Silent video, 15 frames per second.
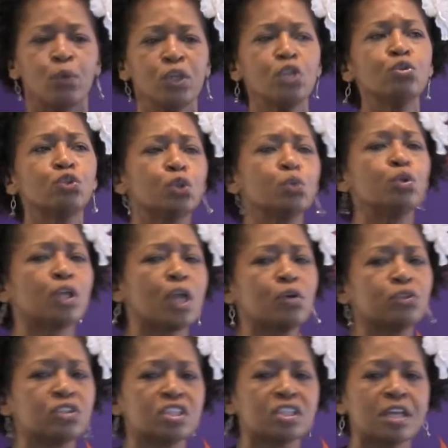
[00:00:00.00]
When you're too
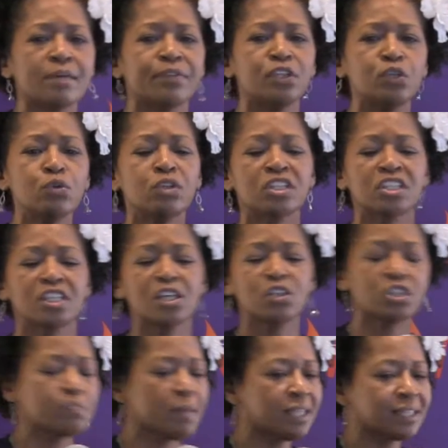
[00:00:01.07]
close to something, you can still
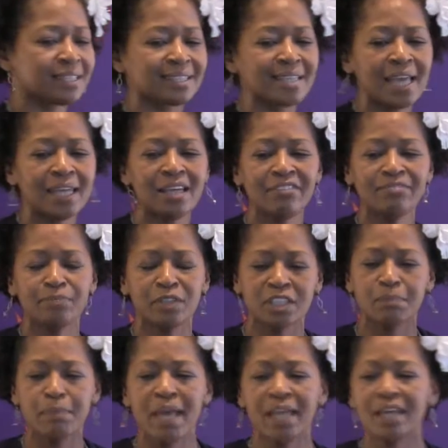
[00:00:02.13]
smell the smell of, the
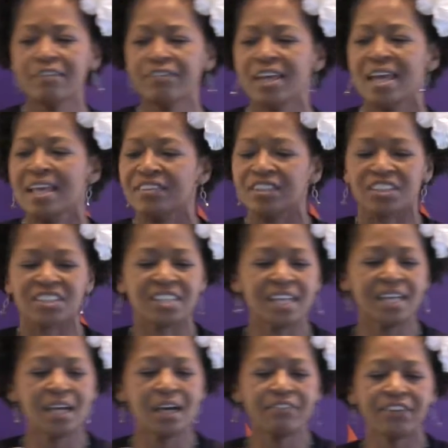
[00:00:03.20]
smell of it, the
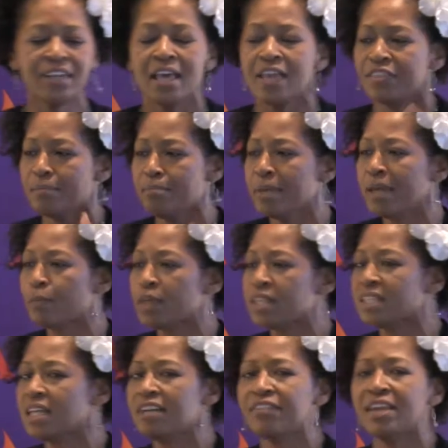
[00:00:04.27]
sin of it, the
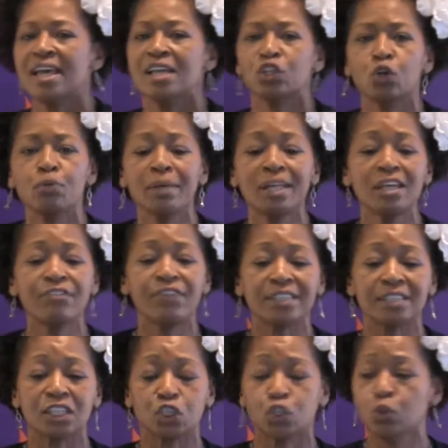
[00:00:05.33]
memories of it. Too many of
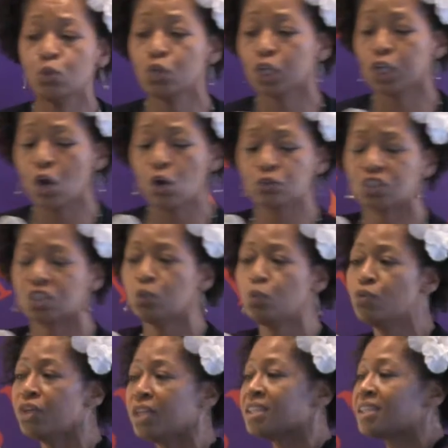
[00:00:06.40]
us are too close
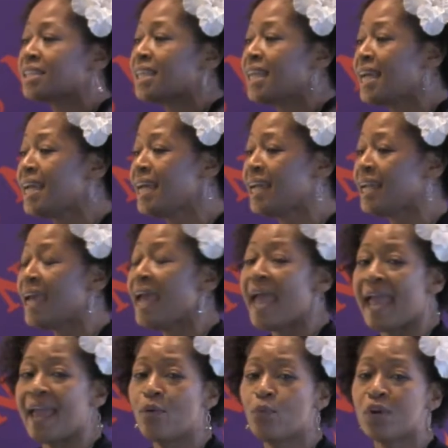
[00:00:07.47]
to the sin,
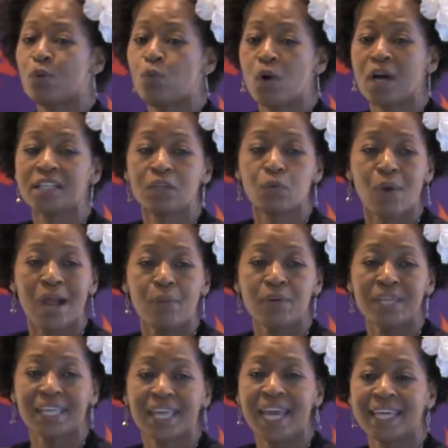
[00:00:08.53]
and we wonder why
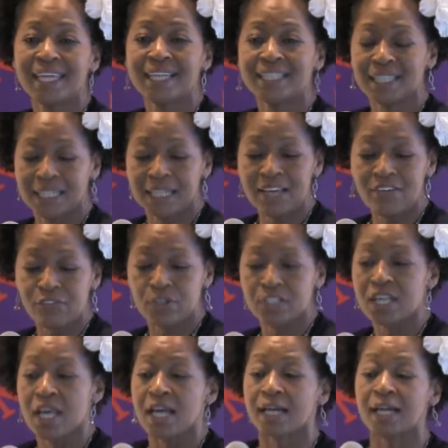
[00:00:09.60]
we can't get
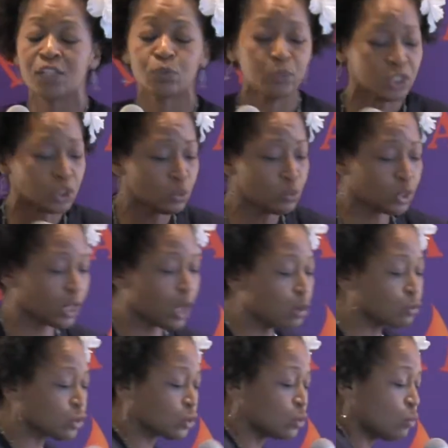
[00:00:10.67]
deliverance because we're too
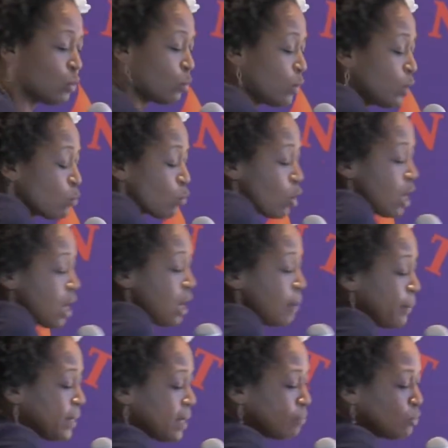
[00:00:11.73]
close to it. We
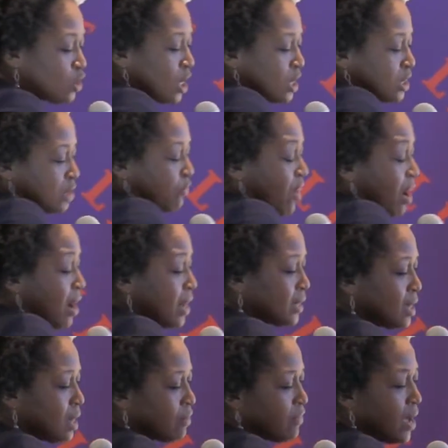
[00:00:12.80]
rubbing up just far
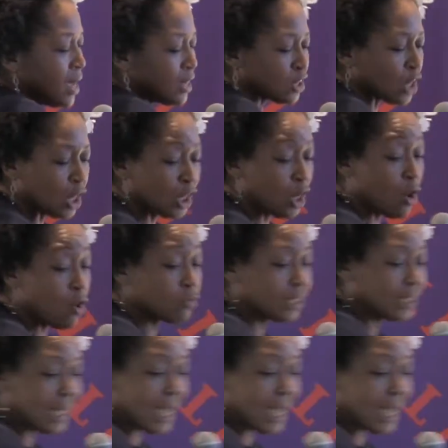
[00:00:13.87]
enough along